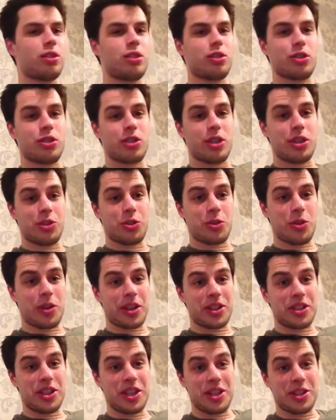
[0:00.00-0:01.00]
just enjoying
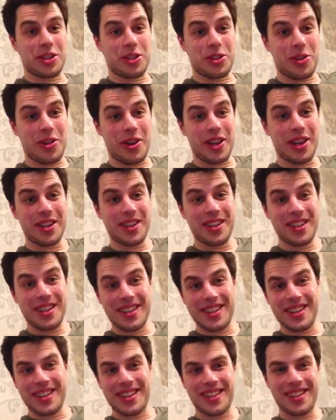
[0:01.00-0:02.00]
a gin and tonic.
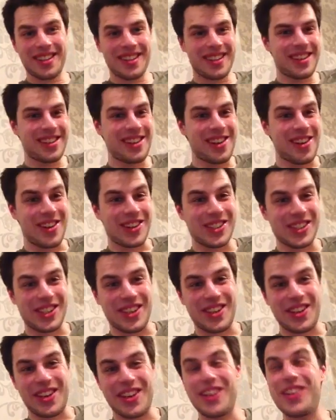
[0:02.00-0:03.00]
Classy,
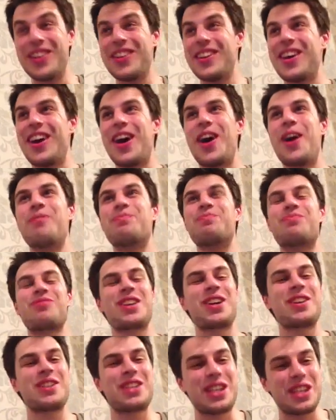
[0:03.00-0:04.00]
I know.
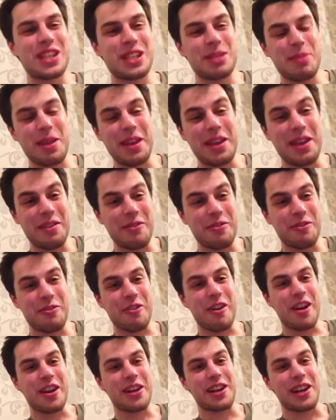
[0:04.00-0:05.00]
Speaking
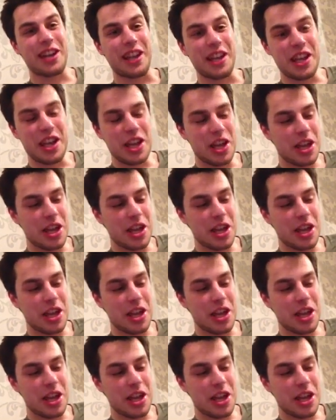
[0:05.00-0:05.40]
frankly,